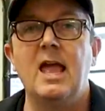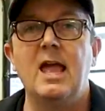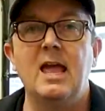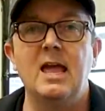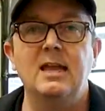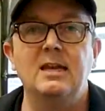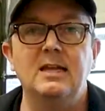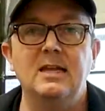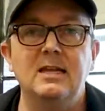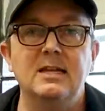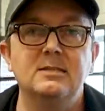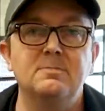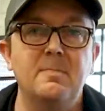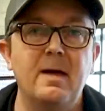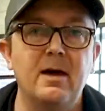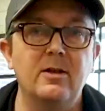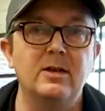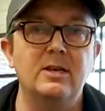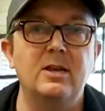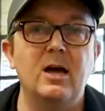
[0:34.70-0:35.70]
and it is
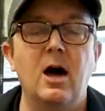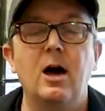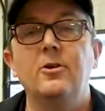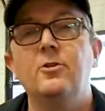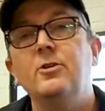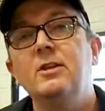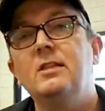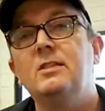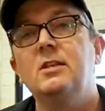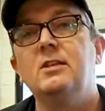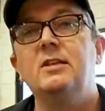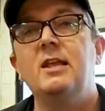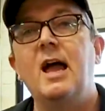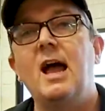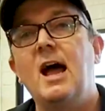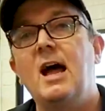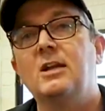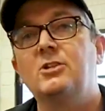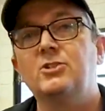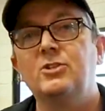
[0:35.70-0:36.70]
mounted underneath the
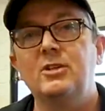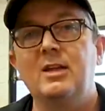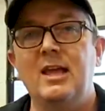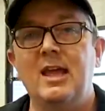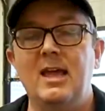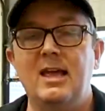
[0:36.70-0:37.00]
dash,